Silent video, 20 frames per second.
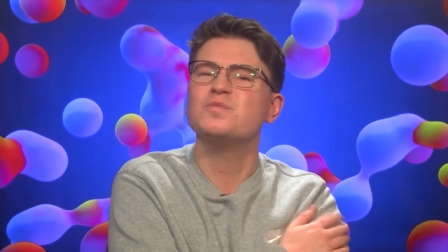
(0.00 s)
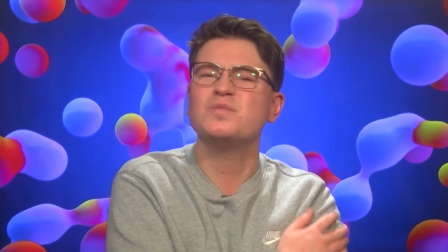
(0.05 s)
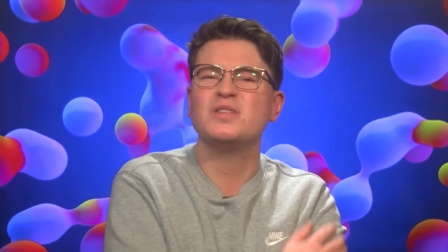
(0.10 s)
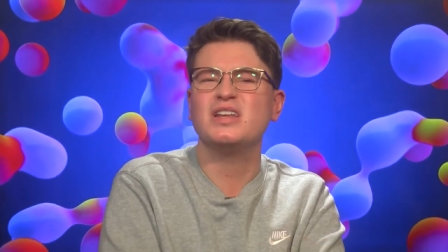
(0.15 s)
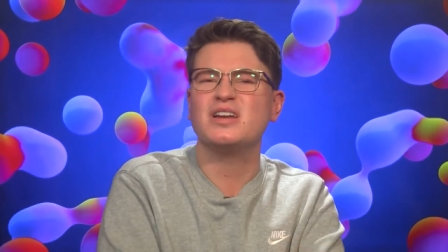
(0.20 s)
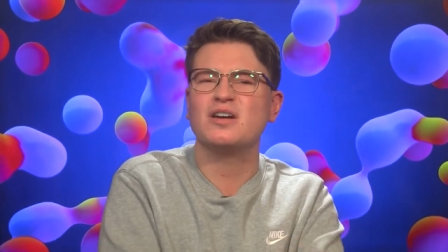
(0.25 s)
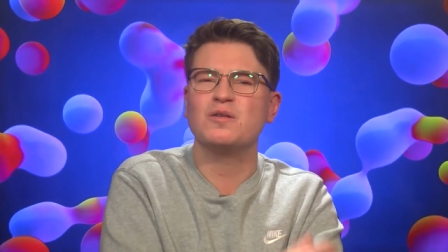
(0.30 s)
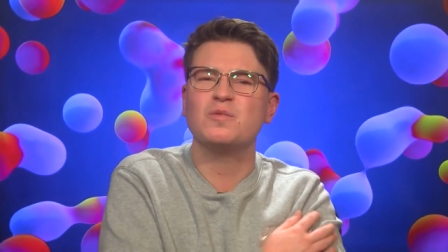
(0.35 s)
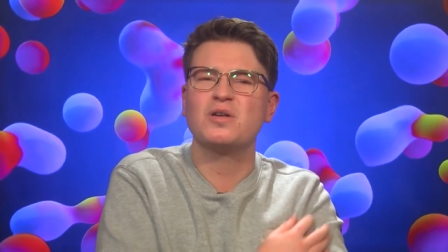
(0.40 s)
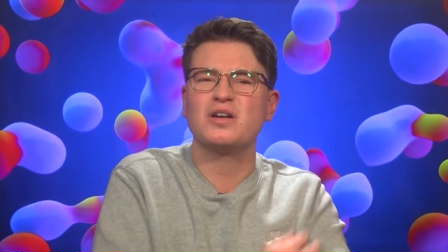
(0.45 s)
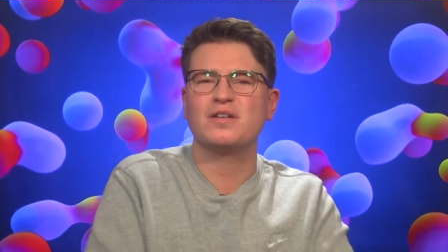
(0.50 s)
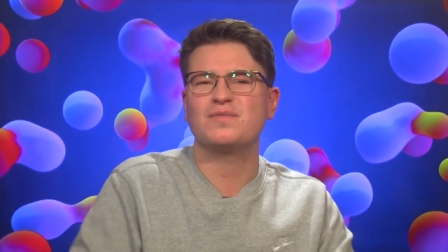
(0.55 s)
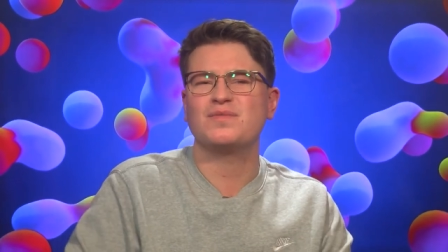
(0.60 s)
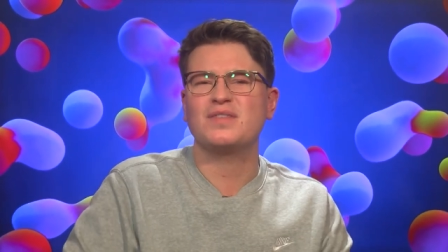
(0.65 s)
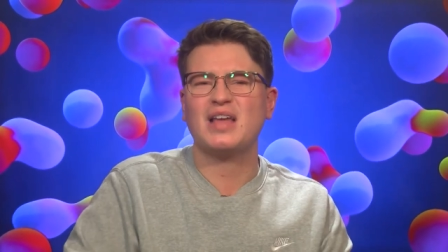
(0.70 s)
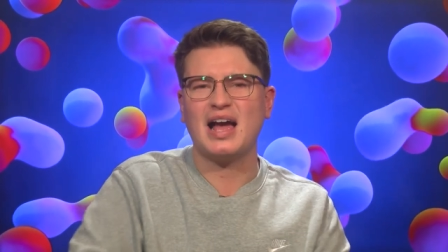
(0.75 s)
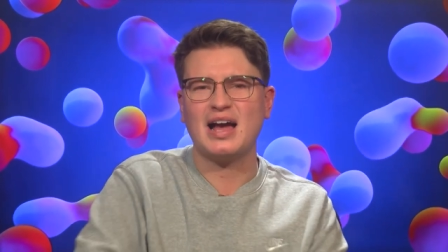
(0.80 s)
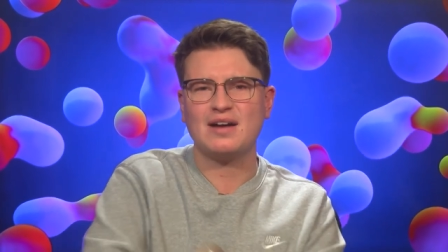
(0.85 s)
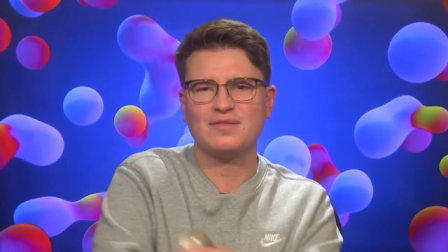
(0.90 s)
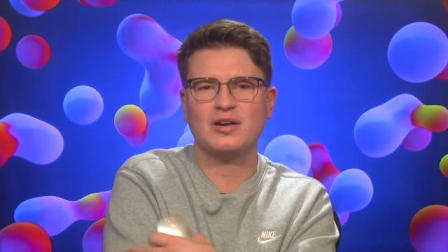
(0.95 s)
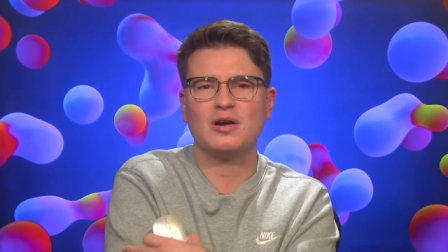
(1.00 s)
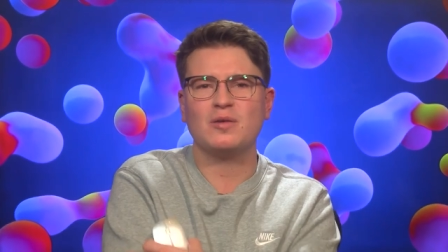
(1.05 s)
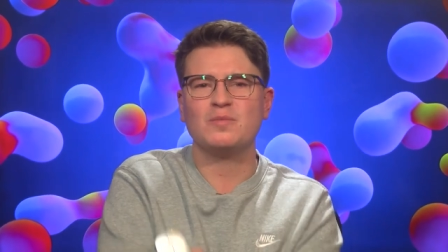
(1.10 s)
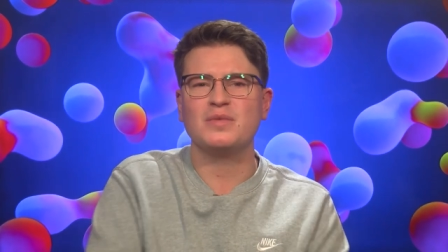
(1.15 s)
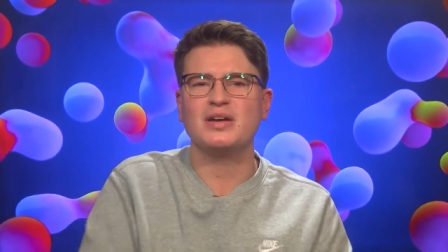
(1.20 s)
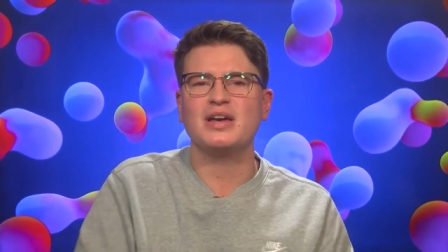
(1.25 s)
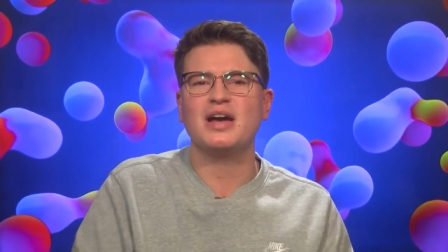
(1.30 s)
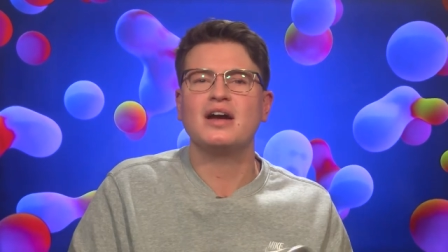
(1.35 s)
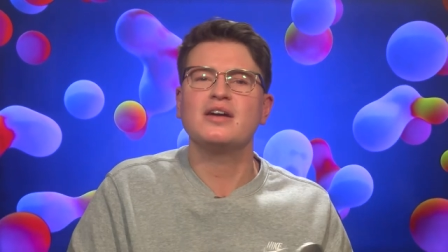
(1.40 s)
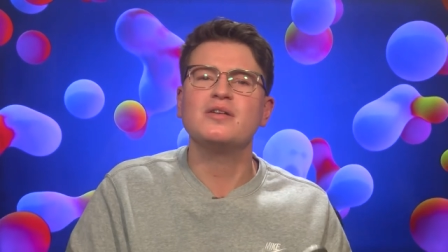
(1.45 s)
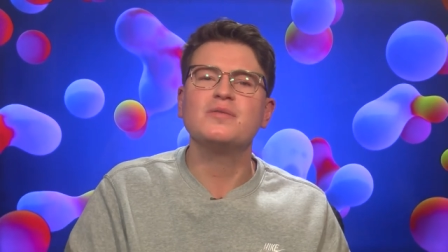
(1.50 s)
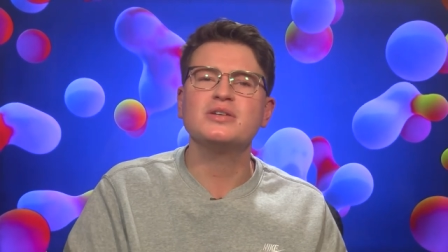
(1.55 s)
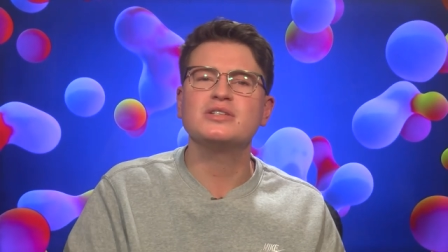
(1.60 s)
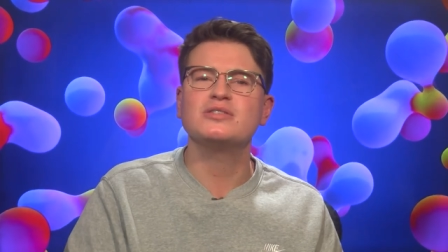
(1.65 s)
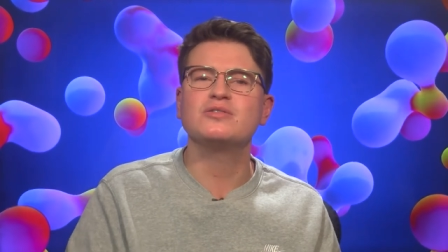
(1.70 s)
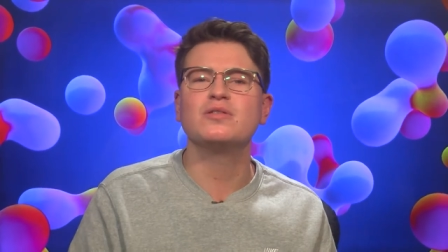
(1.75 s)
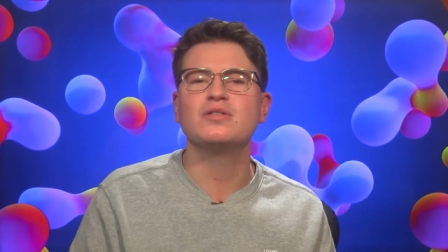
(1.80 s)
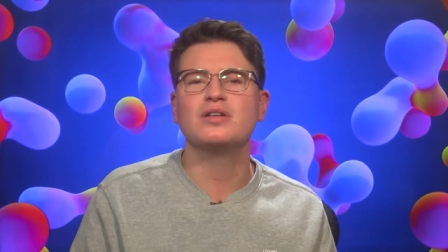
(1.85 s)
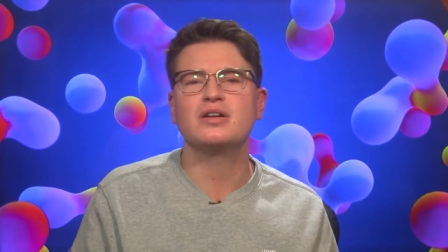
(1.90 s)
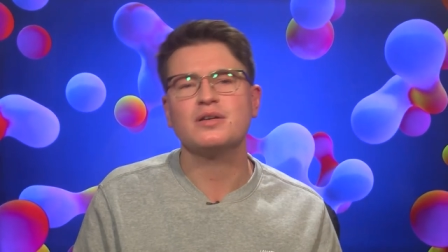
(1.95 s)
you know, want to have it on me. I always
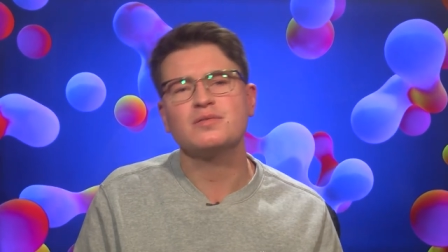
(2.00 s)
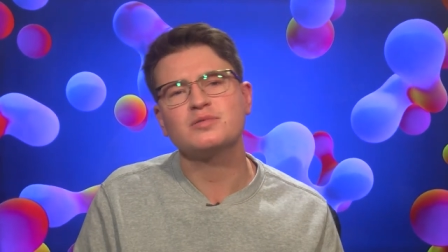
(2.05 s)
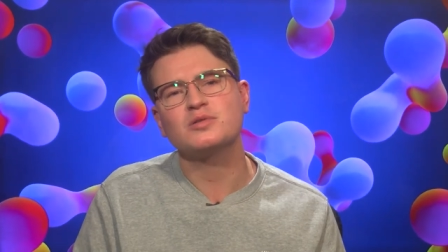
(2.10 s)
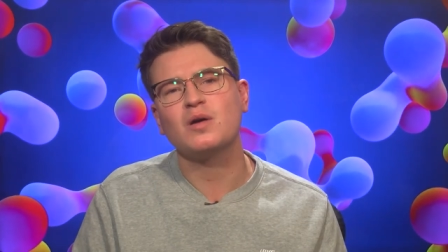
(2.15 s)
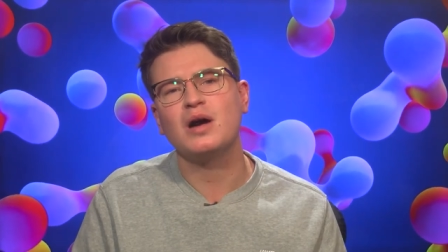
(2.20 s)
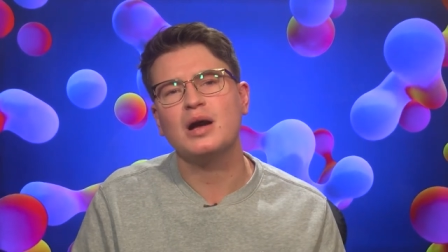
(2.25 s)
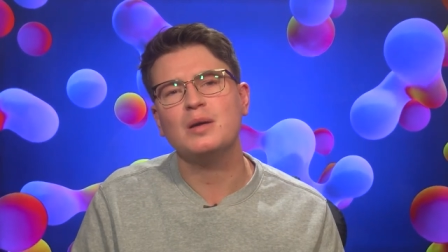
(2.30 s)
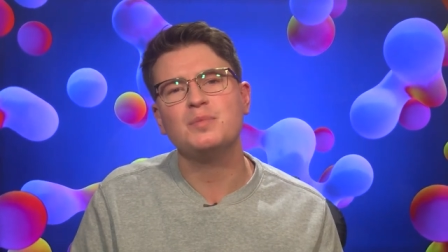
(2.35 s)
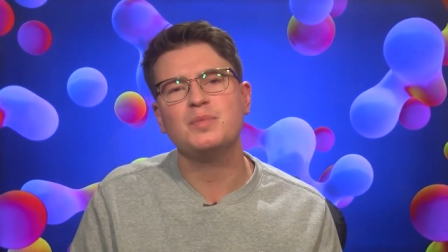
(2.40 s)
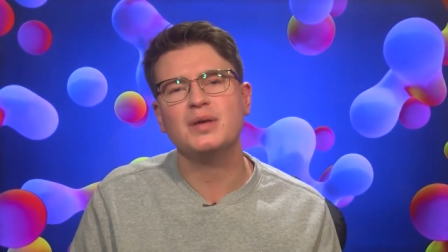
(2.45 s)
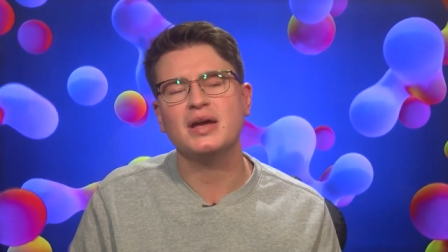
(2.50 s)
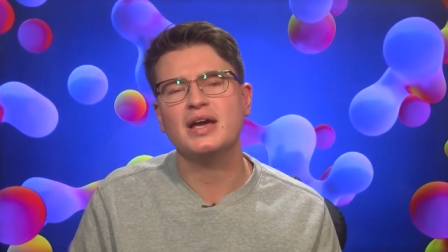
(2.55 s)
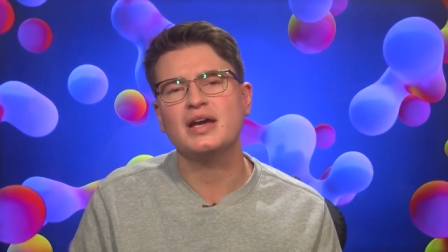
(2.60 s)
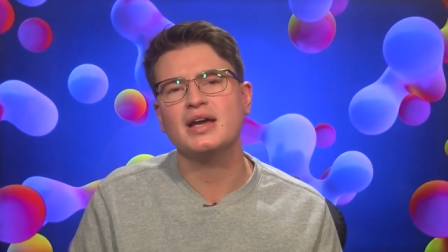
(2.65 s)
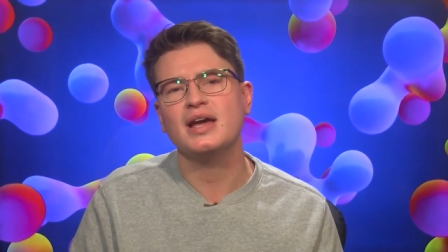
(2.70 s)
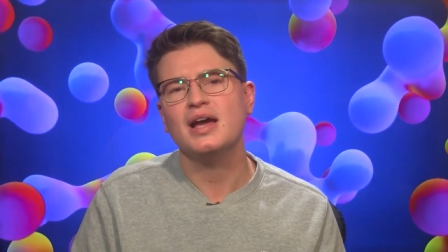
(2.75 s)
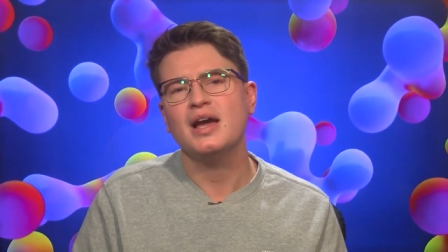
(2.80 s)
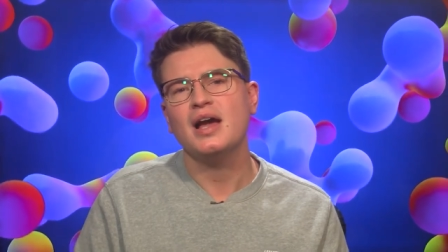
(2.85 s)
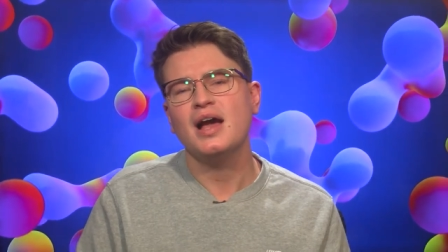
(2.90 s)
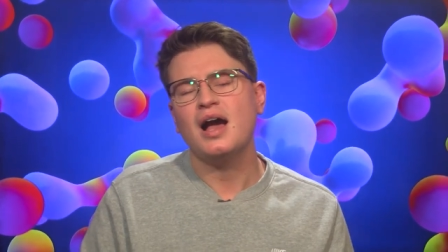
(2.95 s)
thought that it was quite big.